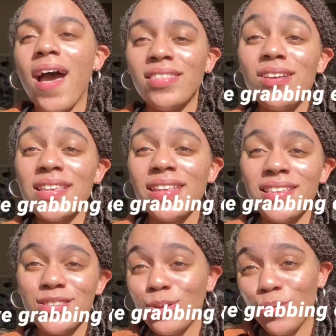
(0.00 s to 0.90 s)
There's like
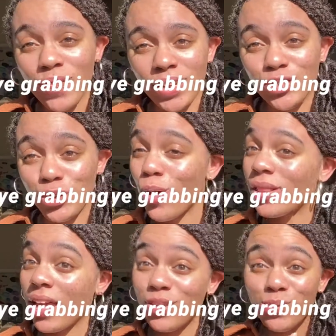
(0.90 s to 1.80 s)
this little funny joke,
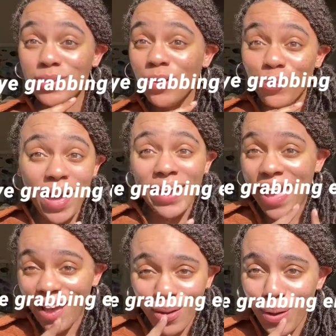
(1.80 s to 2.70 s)
like you use the red
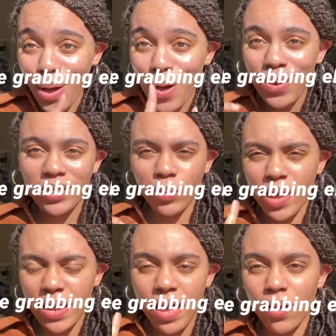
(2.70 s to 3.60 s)
arrow, and the
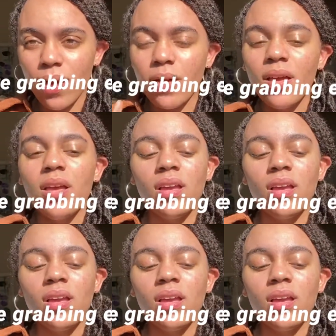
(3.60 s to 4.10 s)
red arrow,